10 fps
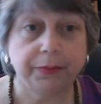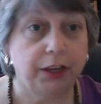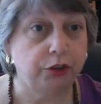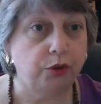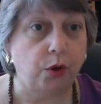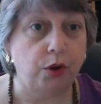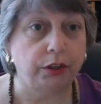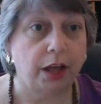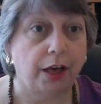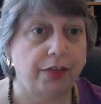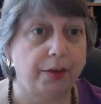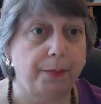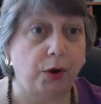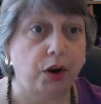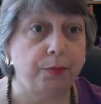It's called The
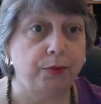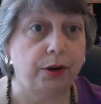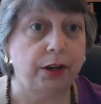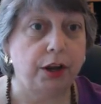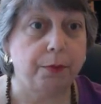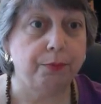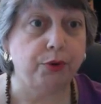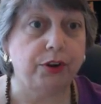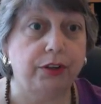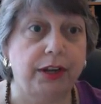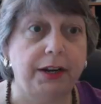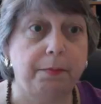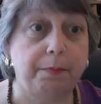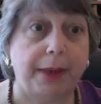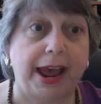Barbara
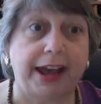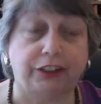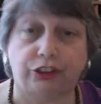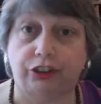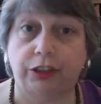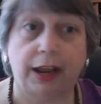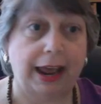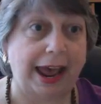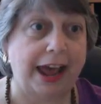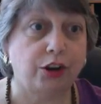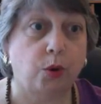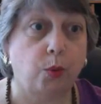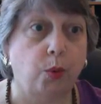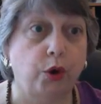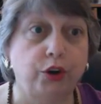Brooklyn Bash at
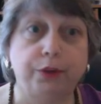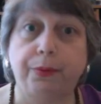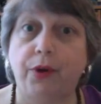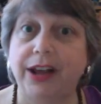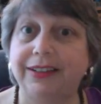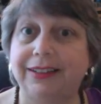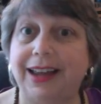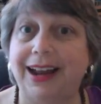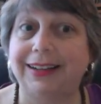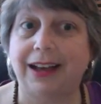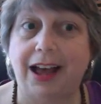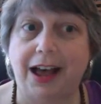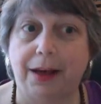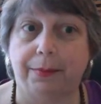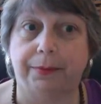
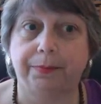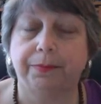WordPress.com.